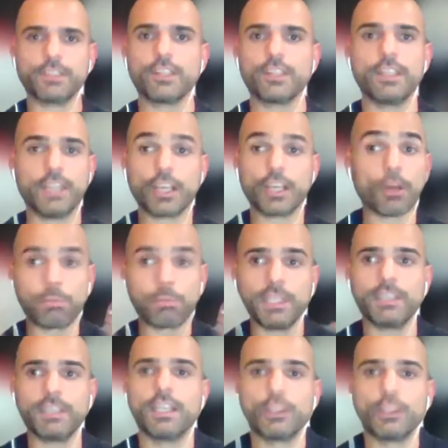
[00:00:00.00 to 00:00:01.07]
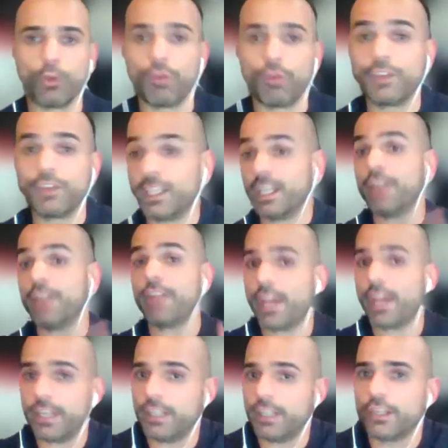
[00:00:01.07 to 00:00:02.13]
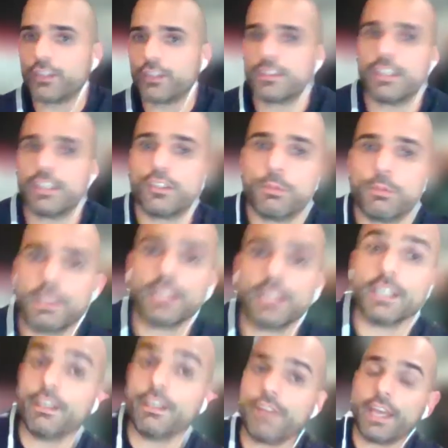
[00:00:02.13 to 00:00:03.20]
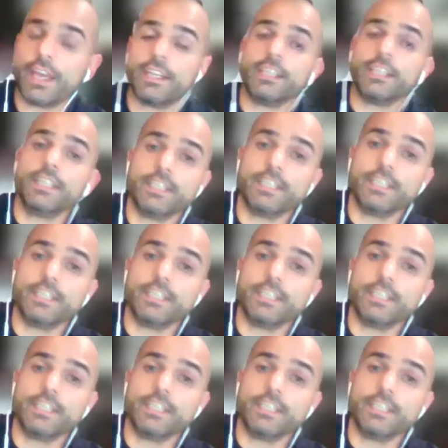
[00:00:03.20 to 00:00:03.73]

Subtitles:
So they're completely unlawfully, never had any consent to be there, never had any